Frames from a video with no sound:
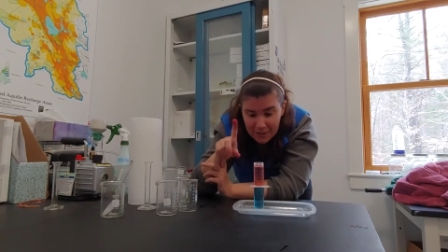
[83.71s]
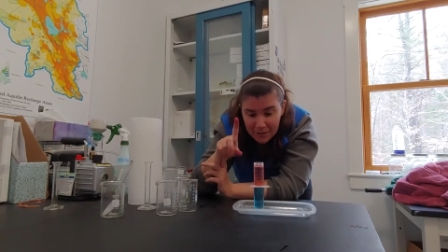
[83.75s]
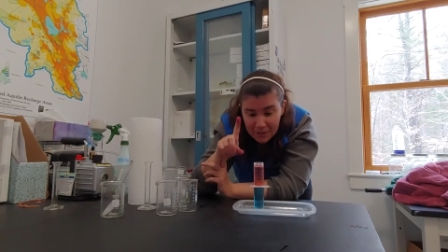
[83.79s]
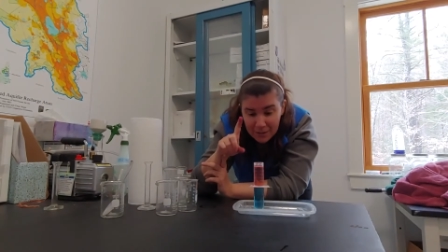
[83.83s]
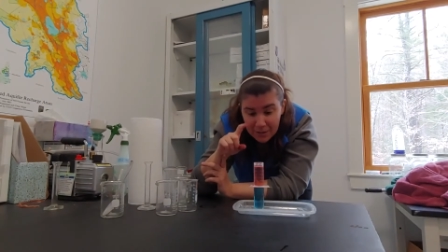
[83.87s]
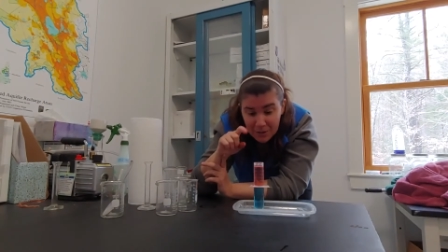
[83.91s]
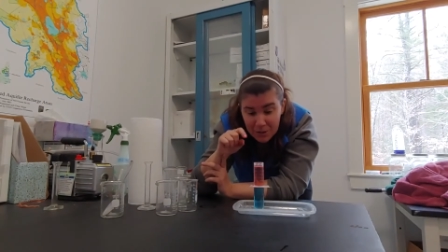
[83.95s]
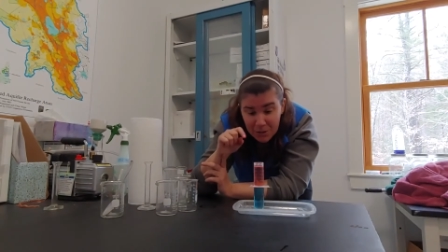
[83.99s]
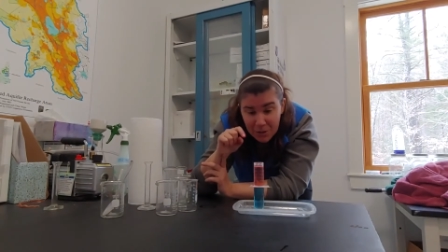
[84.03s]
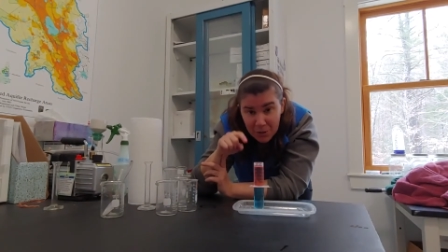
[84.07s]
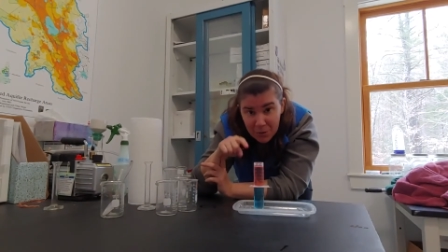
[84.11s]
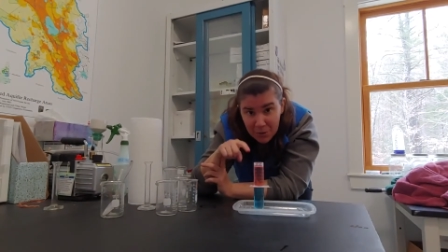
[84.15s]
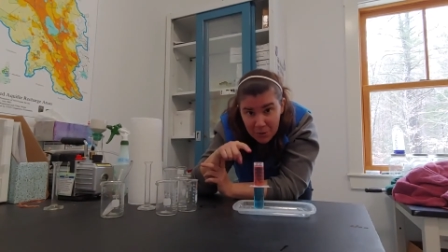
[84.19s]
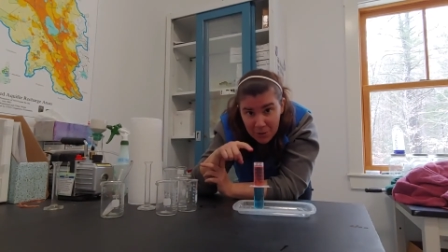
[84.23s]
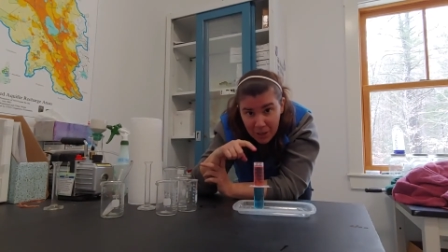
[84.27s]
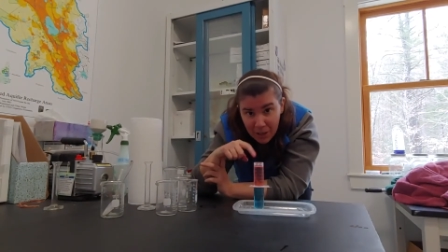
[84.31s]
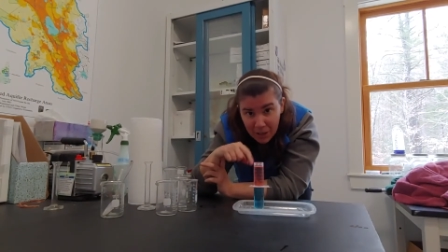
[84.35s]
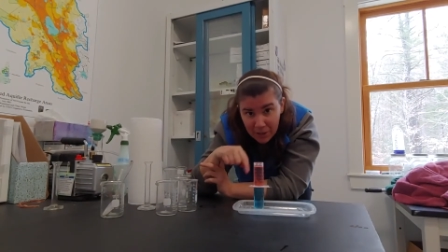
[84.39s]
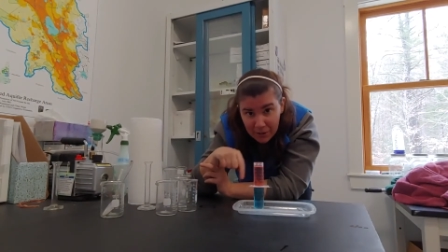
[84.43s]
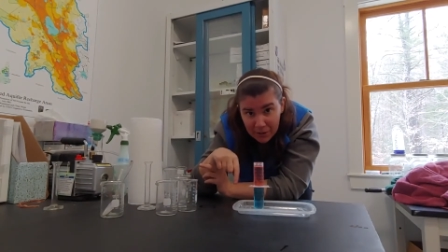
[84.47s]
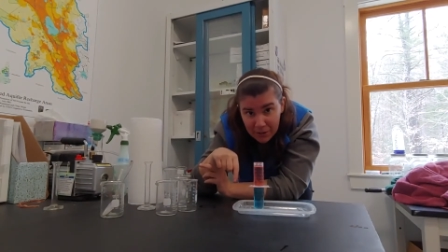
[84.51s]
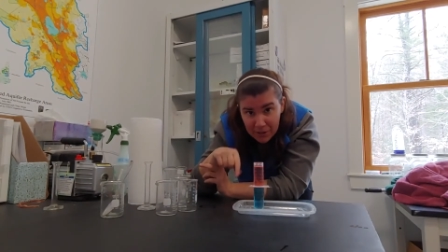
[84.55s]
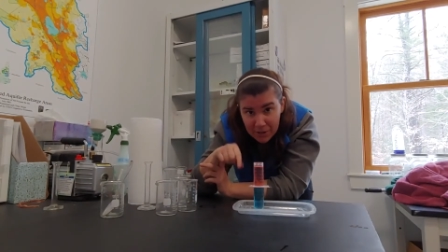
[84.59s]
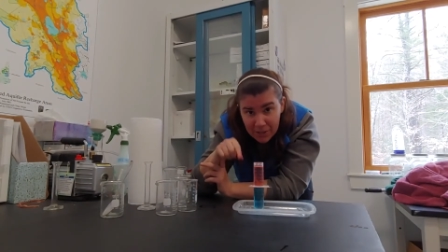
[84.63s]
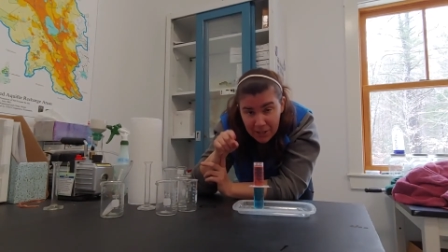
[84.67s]
the two
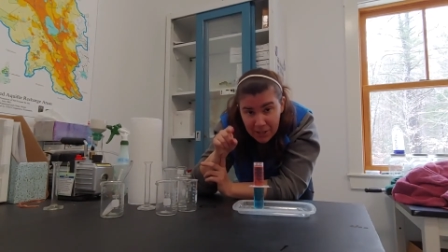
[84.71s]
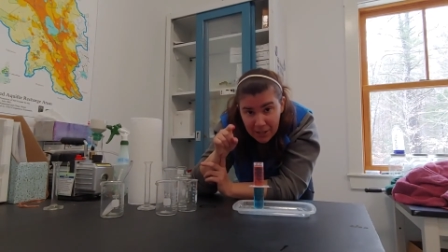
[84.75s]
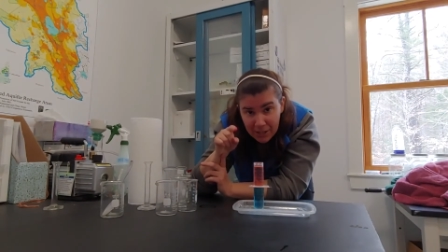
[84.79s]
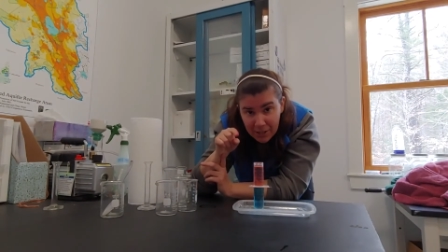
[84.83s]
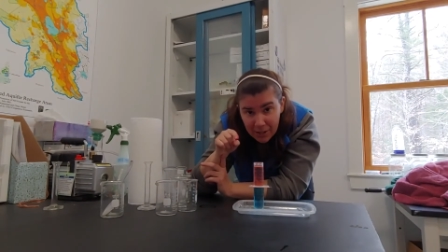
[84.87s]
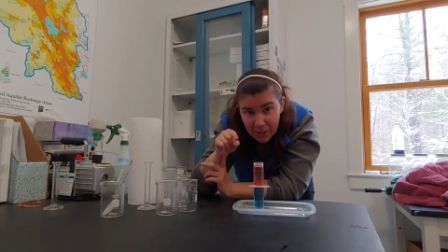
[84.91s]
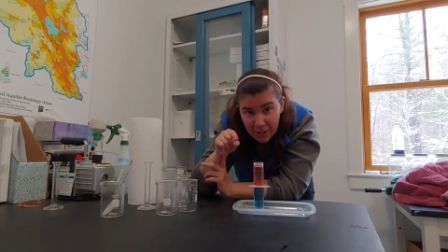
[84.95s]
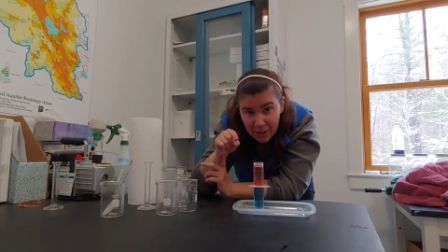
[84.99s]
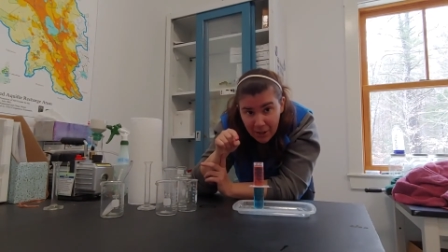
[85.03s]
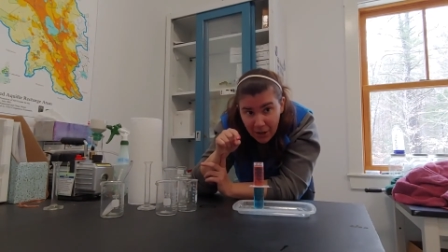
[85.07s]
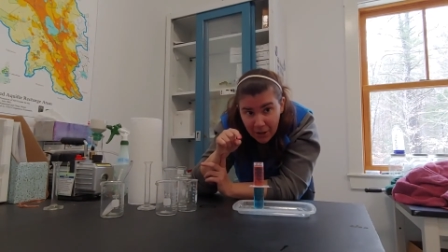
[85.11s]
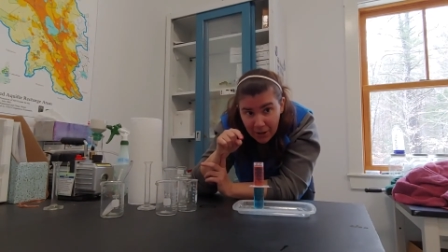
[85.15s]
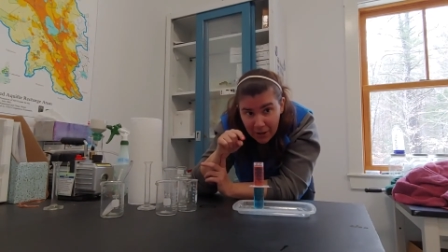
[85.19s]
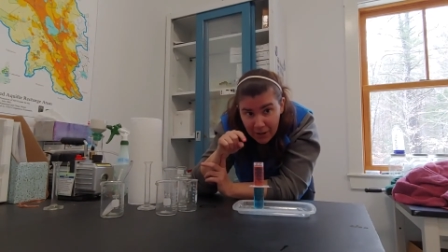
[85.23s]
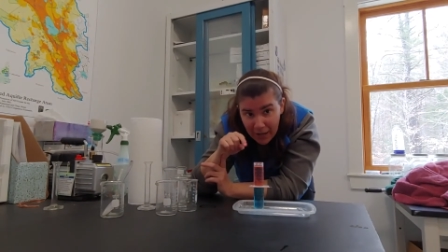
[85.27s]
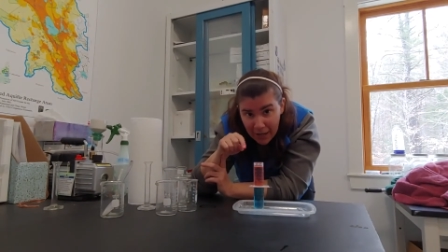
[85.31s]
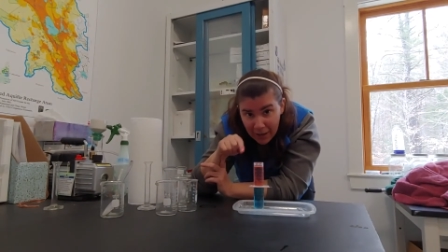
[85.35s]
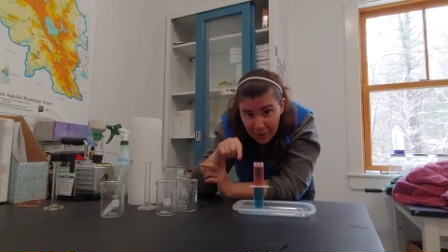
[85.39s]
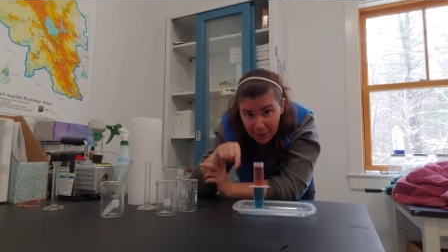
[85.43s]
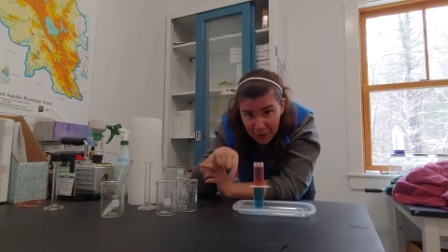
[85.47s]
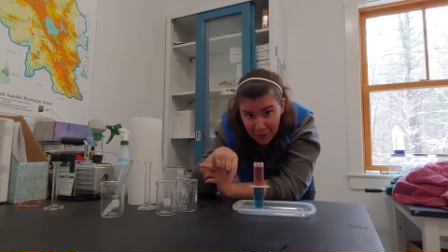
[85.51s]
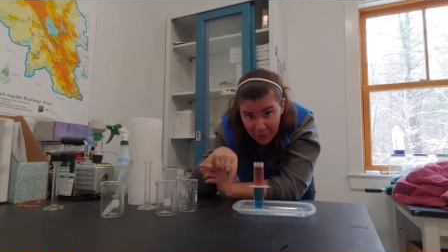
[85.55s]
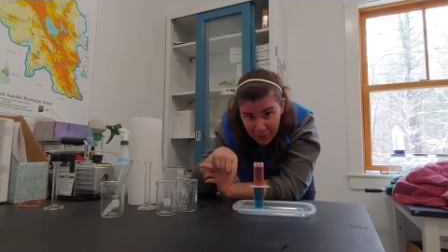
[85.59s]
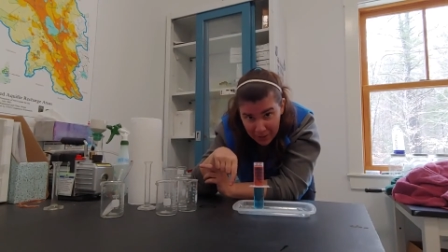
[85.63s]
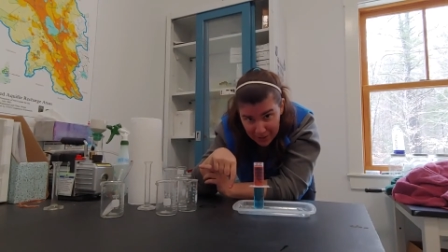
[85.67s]
colors here are
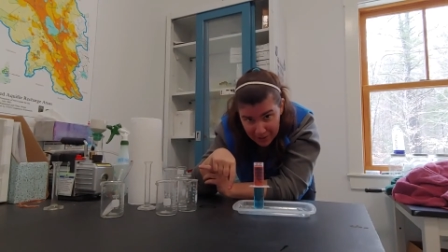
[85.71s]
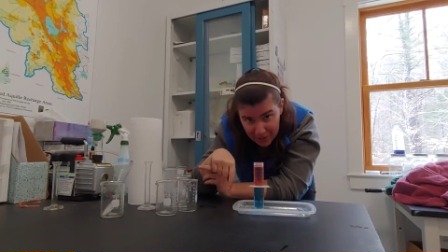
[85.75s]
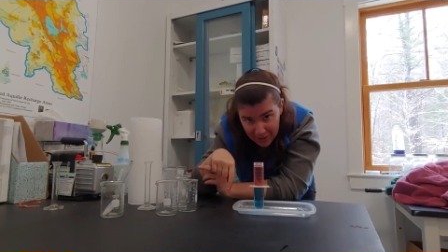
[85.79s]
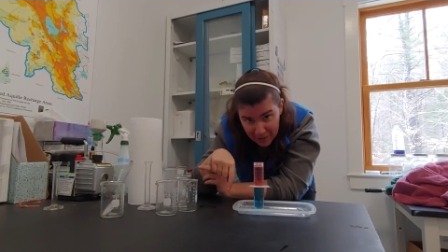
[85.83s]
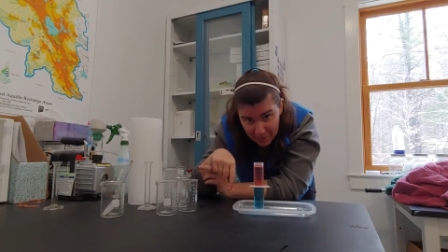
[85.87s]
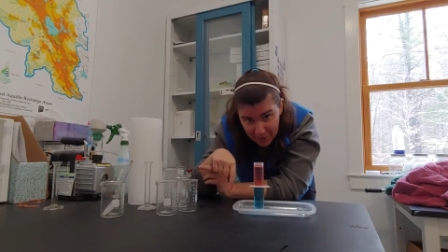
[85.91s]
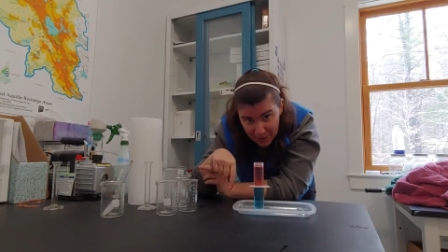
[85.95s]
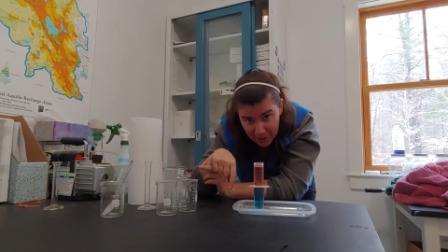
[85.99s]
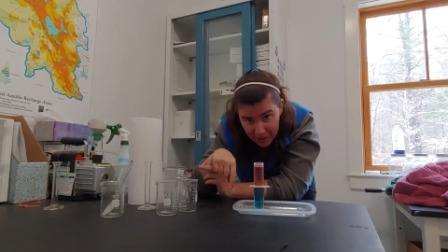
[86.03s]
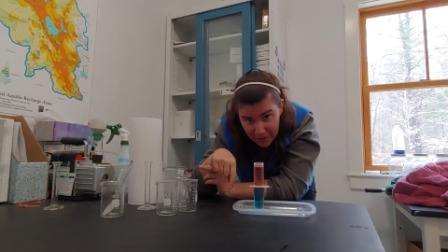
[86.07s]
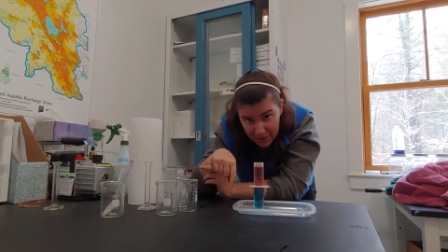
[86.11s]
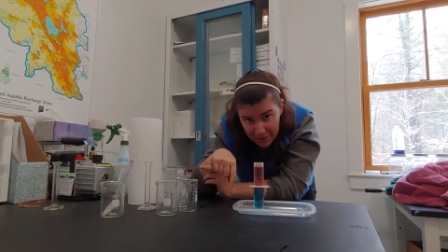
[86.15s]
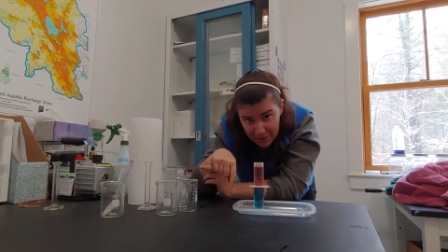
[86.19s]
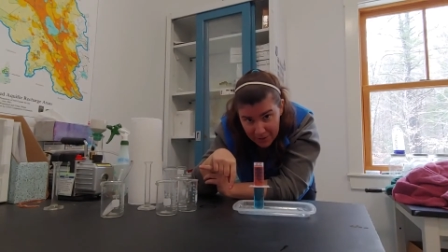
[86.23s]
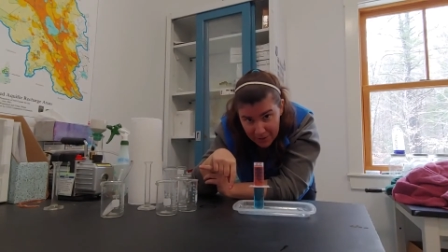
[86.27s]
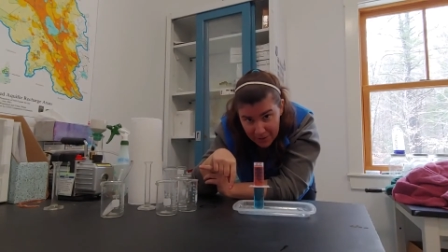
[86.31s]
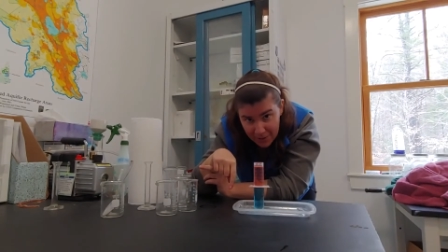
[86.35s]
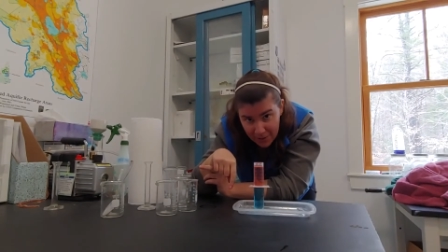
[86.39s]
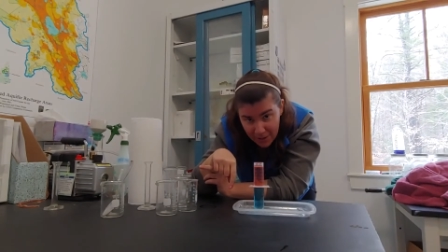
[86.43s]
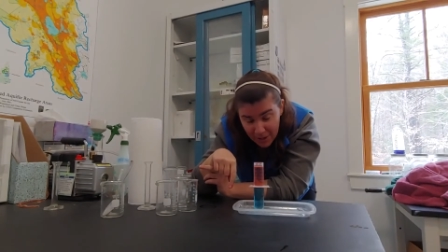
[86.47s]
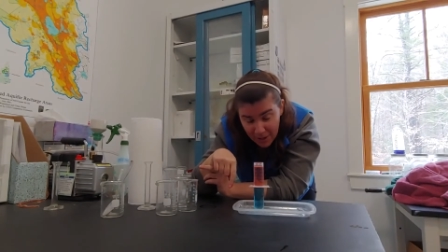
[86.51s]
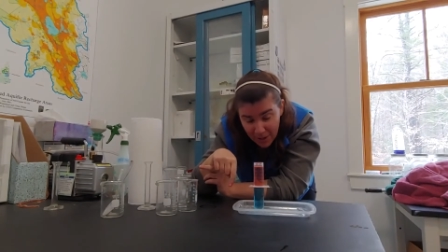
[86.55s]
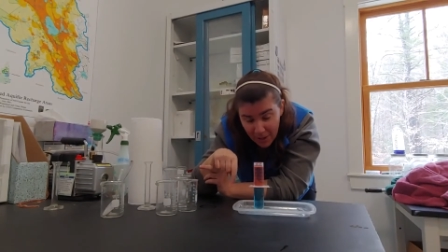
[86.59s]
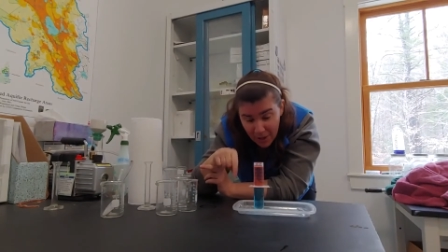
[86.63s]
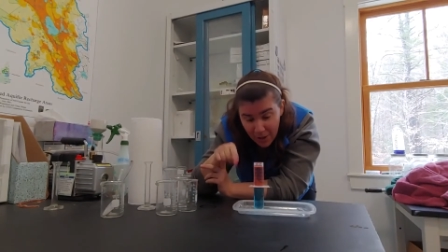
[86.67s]
now going to mix,